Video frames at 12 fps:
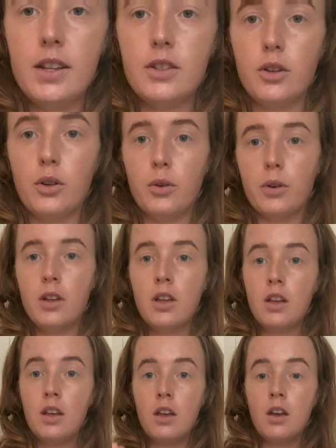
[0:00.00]
so
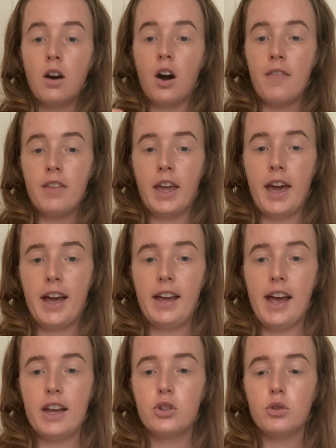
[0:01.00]
on the cat
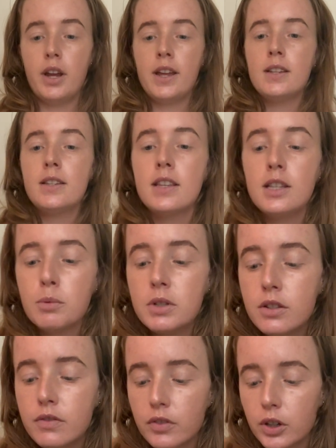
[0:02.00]
hat trend, this was
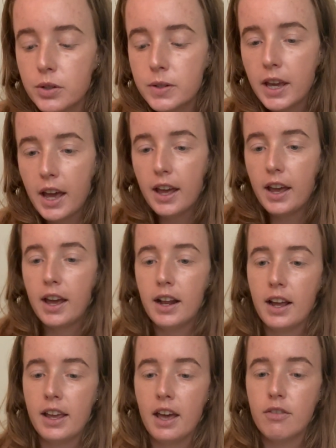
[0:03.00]
the first cat
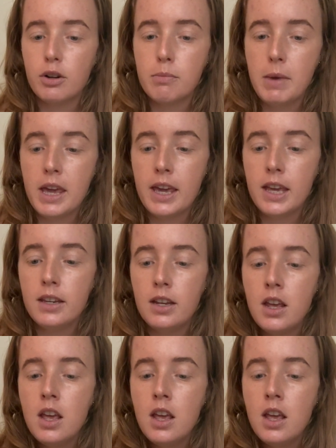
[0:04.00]
hat I ever made.